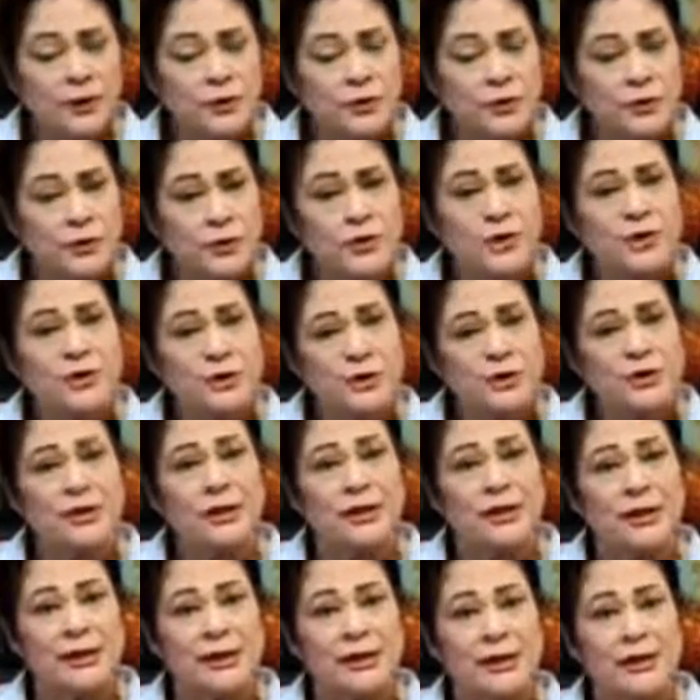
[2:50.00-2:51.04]

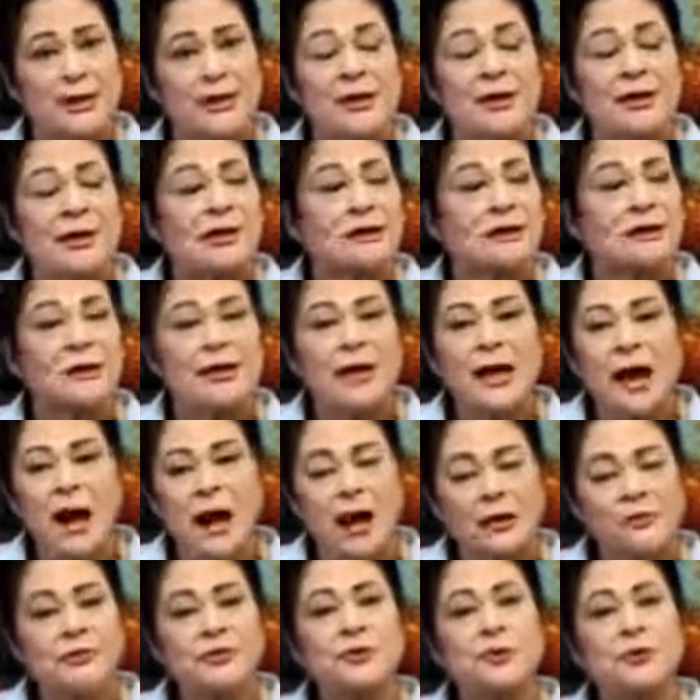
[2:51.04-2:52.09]
Traditionally, the
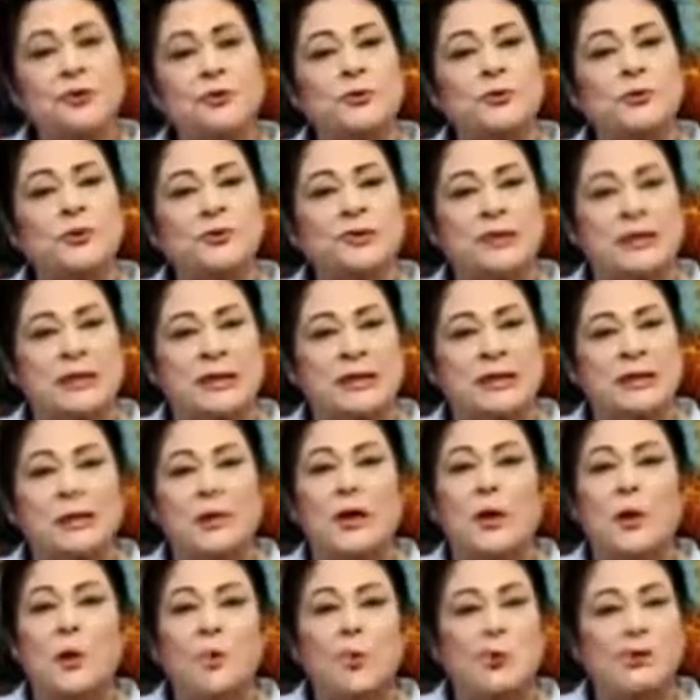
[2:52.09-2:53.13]
afternoon tea
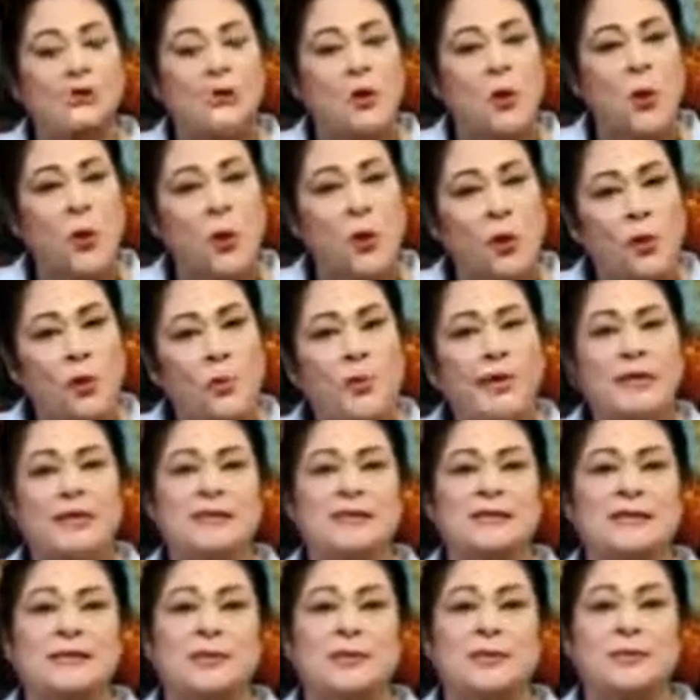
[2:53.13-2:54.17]
was
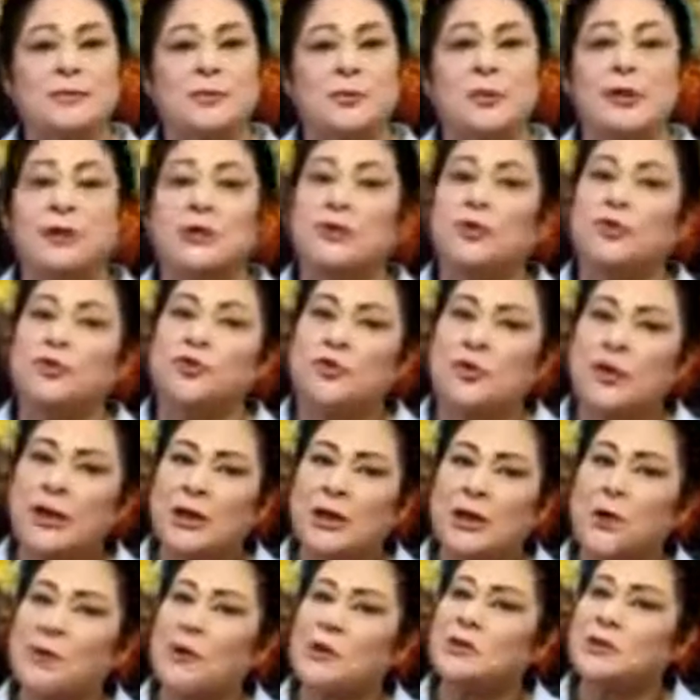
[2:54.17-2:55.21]
always served with a
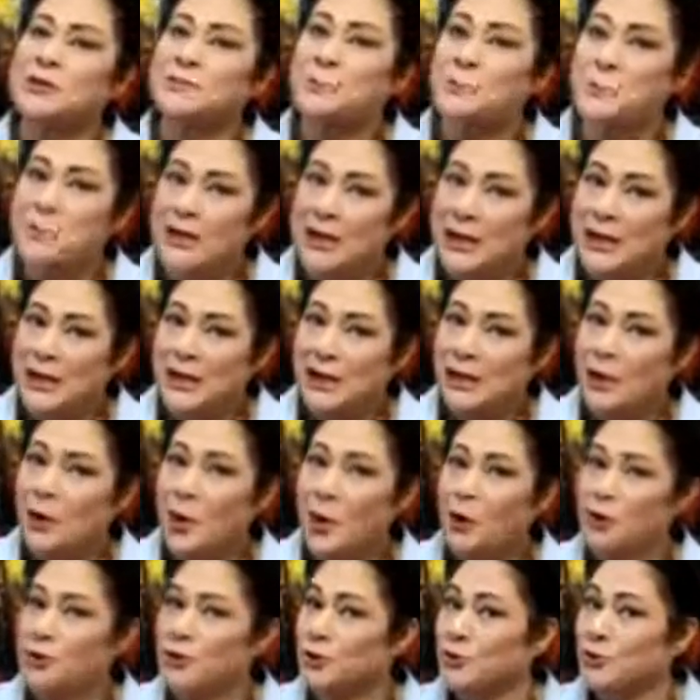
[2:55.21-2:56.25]
3-course meal,
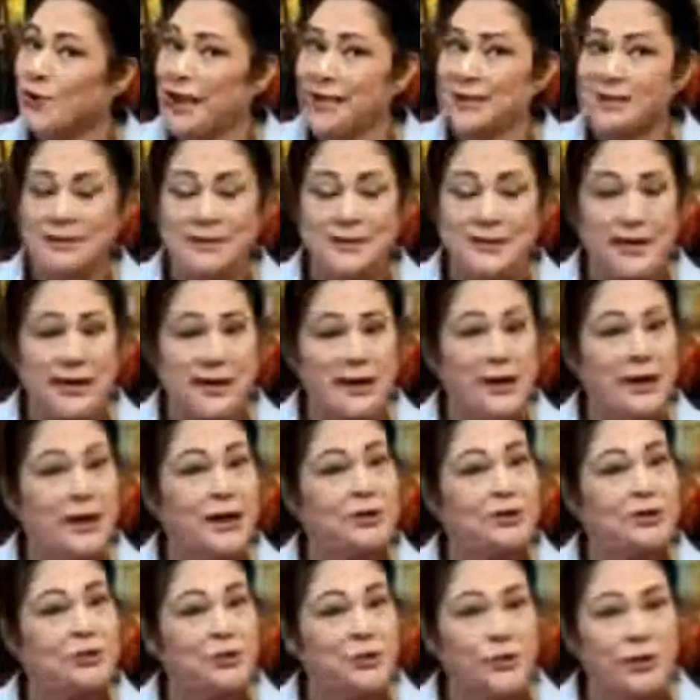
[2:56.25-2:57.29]
or should I say
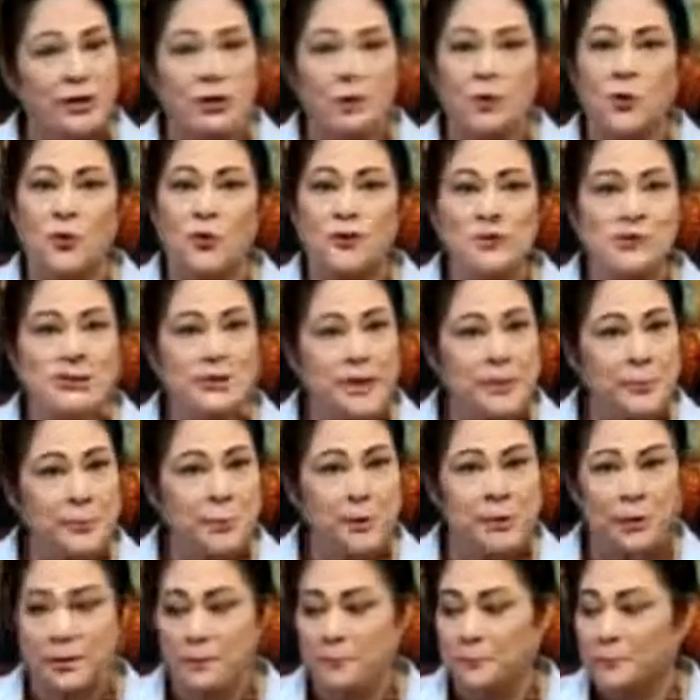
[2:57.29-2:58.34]
a 3-course nibble.